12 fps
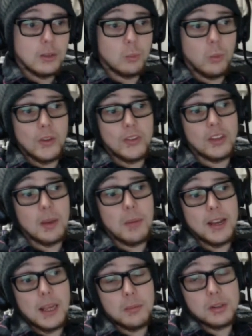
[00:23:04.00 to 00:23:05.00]
Once again,
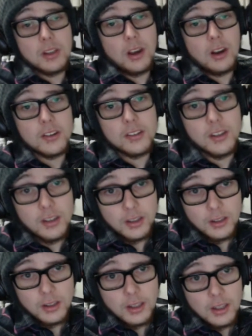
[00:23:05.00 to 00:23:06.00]
my name's Toxic.
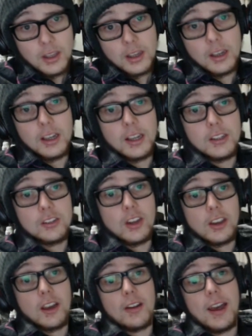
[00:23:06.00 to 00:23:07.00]

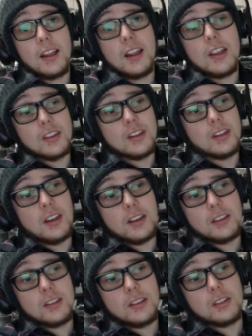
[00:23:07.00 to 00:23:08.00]
Check out
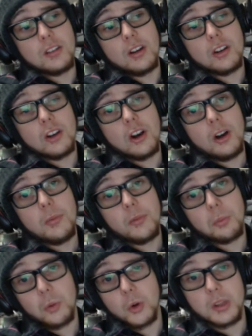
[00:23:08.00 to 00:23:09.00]
alliesindex.com
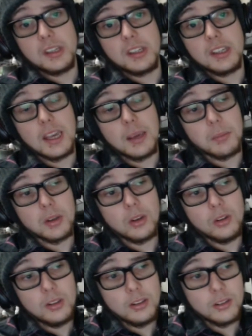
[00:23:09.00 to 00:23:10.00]
for more geeky gaming
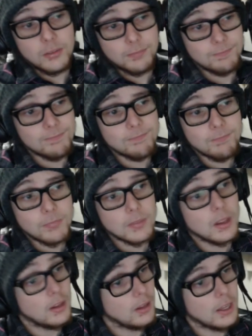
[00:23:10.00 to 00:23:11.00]
goodness,
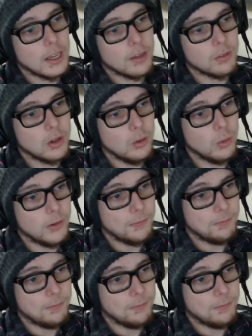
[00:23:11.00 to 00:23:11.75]
and have a good one.